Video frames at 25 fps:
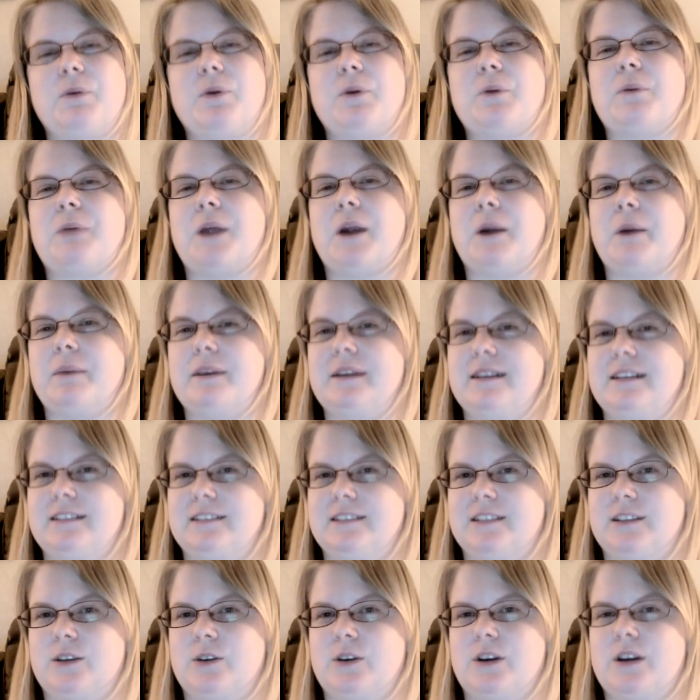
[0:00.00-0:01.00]
will probably
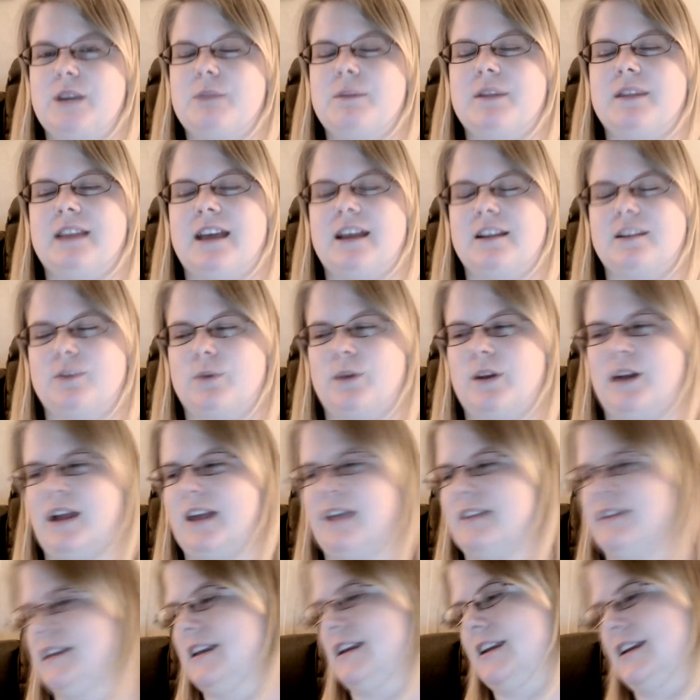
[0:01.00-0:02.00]
disagree, but that's what I
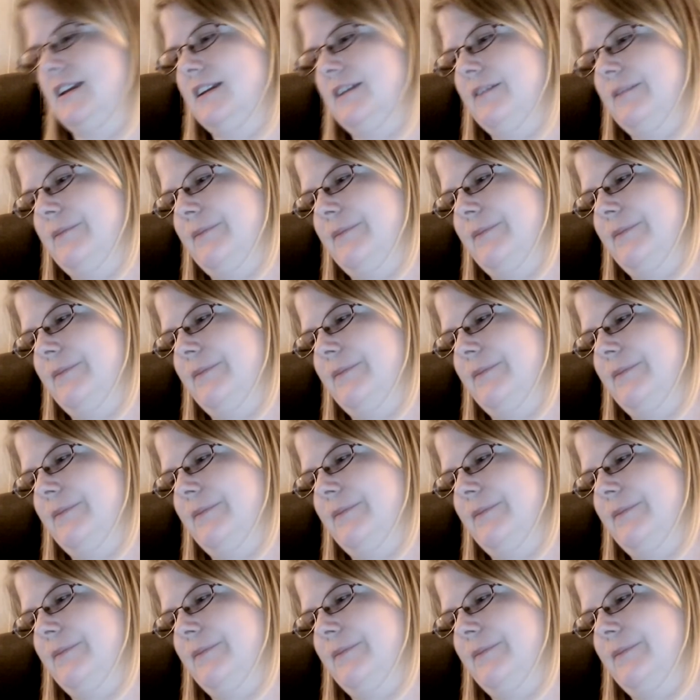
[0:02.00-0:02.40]
think.